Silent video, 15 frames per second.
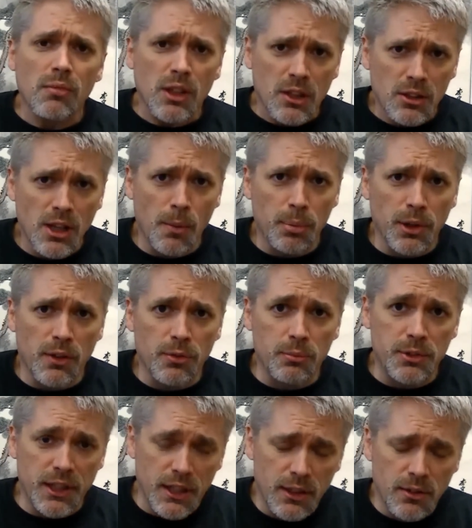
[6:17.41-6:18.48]
A couple of them
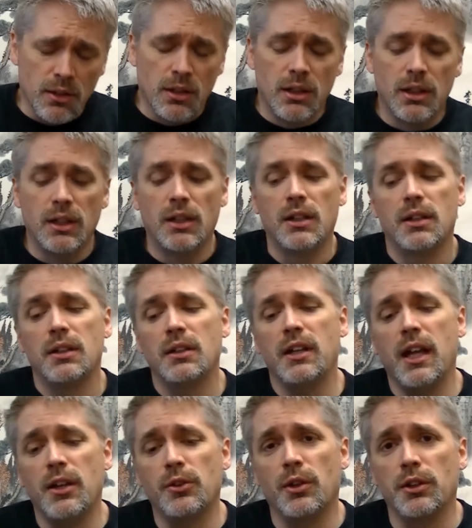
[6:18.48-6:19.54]
did.
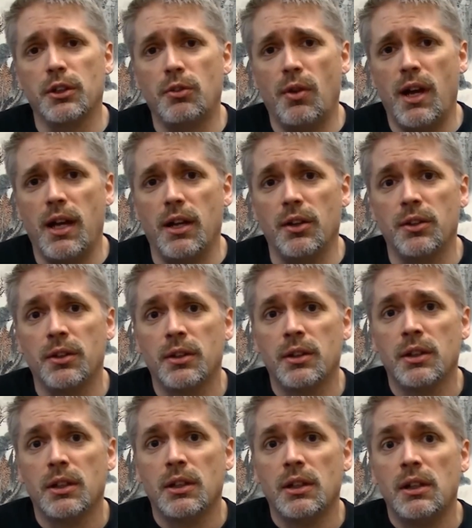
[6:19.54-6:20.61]
Now they're on the ground.
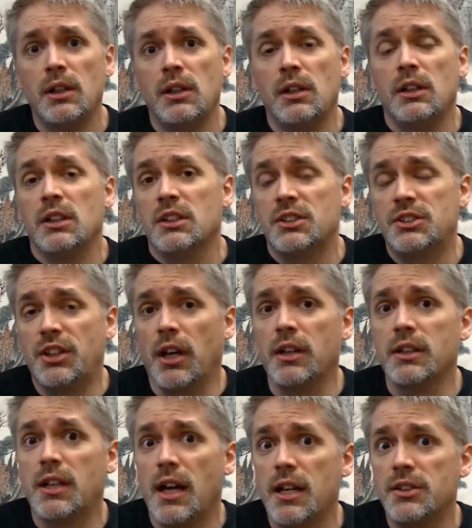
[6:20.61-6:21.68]

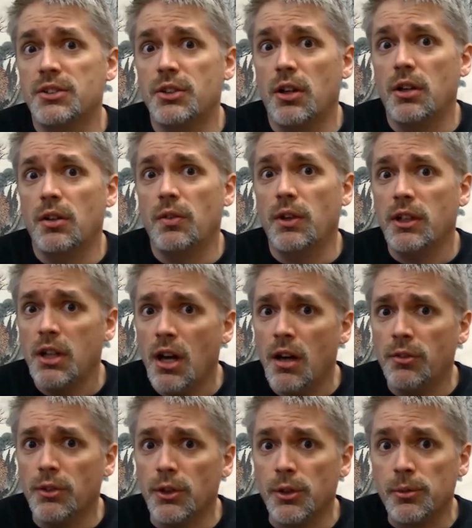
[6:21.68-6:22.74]
Stunned guy's starting to
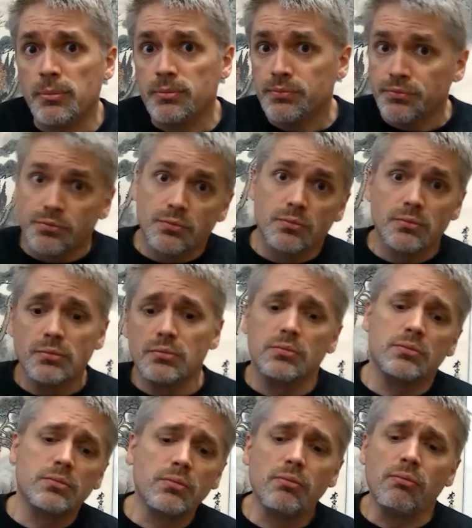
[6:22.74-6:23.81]
recover.
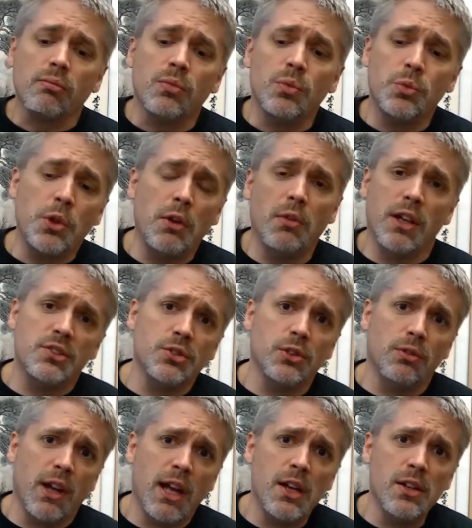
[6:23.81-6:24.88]
They wrestle
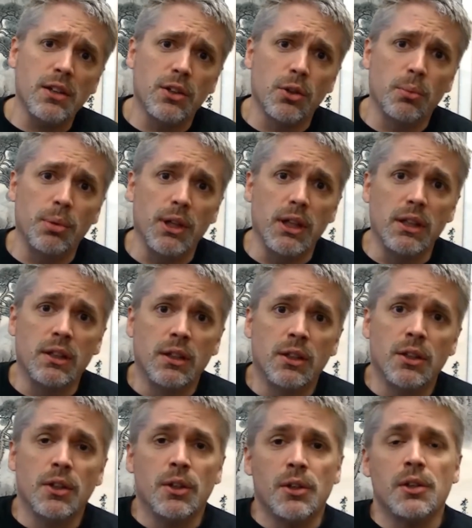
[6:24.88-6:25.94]
around a little bit.
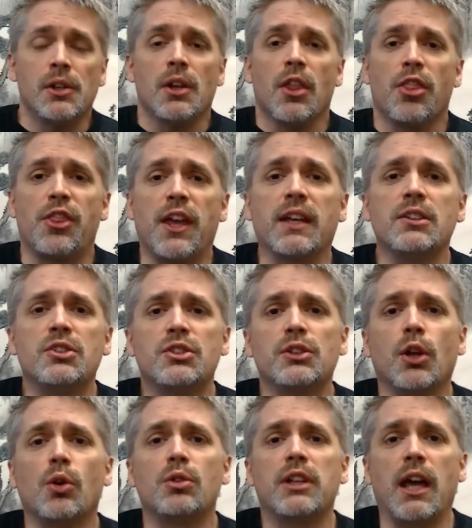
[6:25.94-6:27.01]
Things
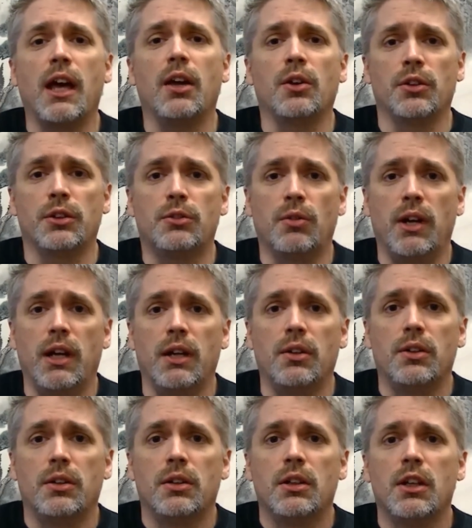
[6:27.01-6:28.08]
slow down on the ground.
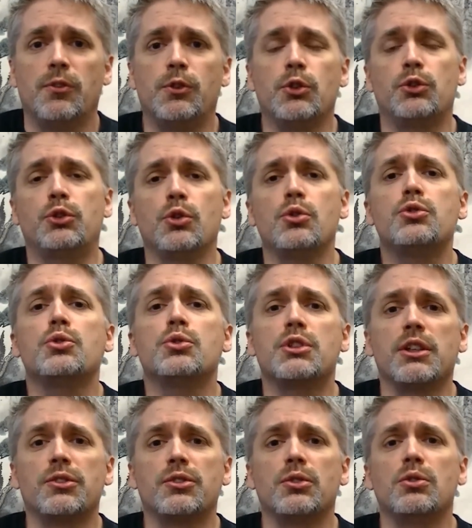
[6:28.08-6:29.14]
If you do
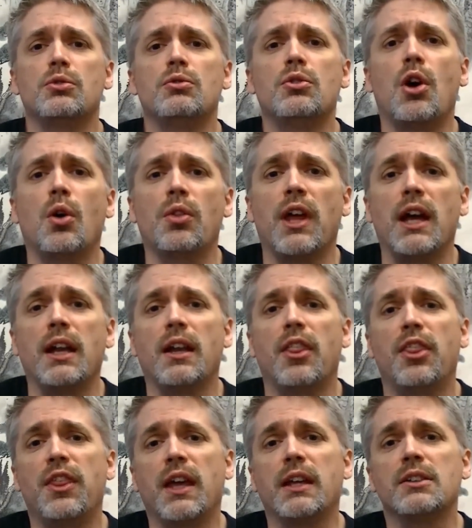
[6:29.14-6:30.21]
jiu-jitsu, you know that.
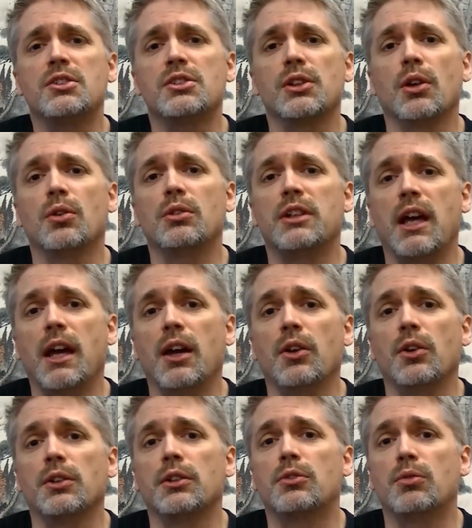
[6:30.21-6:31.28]
Things slow down
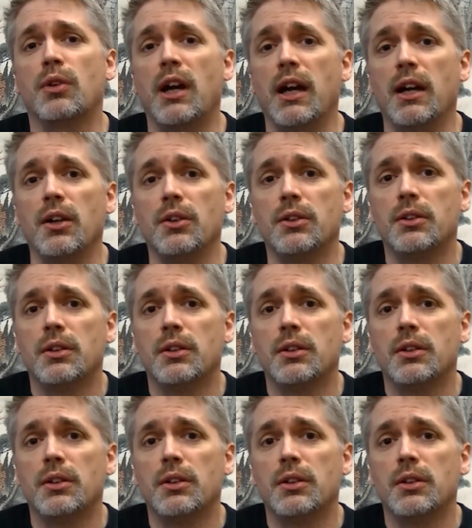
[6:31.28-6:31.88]
on the ground.